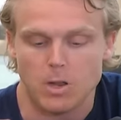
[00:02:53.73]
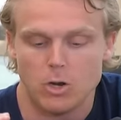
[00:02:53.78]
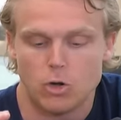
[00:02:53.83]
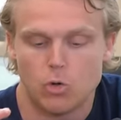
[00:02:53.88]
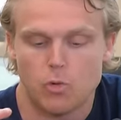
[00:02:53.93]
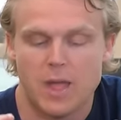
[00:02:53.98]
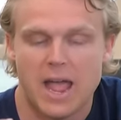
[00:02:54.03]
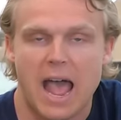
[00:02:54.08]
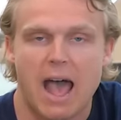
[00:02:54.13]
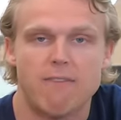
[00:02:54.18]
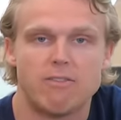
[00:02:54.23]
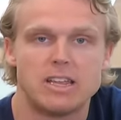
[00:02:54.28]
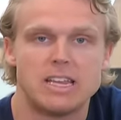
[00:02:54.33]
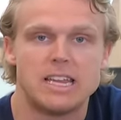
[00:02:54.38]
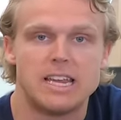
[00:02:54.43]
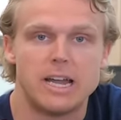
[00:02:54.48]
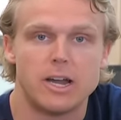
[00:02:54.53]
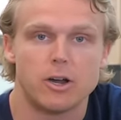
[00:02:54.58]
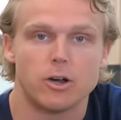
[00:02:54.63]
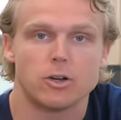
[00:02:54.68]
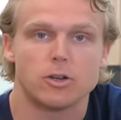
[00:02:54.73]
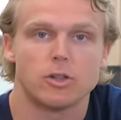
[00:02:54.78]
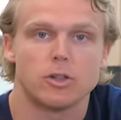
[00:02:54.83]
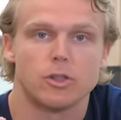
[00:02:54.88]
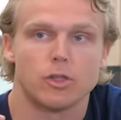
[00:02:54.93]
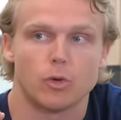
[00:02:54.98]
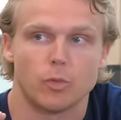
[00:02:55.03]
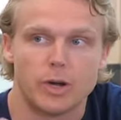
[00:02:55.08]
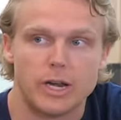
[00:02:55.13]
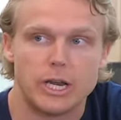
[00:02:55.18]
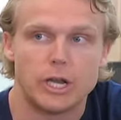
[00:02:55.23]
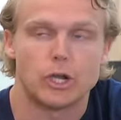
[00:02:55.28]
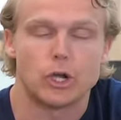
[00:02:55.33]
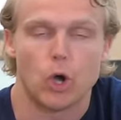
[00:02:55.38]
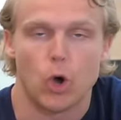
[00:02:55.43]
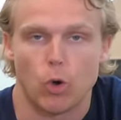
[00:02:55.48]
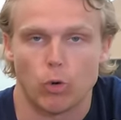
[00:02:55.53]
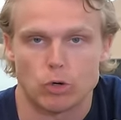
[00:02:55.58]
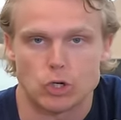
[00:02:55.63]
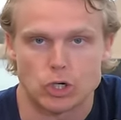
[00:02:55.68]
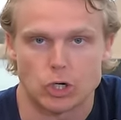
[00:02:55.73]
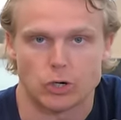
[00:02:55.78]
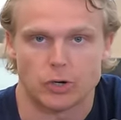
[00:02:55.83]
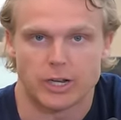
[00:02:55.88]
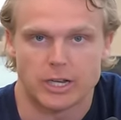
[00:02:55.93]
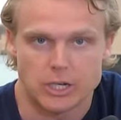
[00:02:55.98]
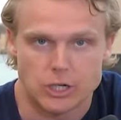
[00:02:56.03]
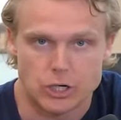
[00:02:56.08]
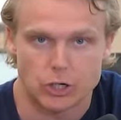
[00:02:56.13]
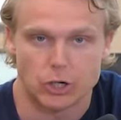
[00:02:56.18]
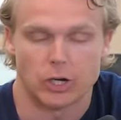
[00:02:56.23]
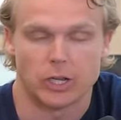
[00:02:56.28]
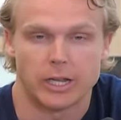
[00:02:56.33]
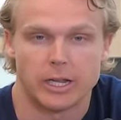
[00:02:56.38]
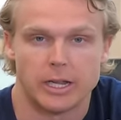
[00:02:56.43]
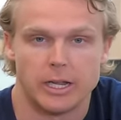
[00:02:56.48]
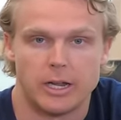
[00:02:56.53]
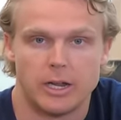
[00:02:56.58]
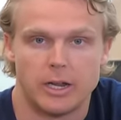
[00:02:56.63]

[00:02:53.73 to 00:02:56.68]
do they have a year three culture internally?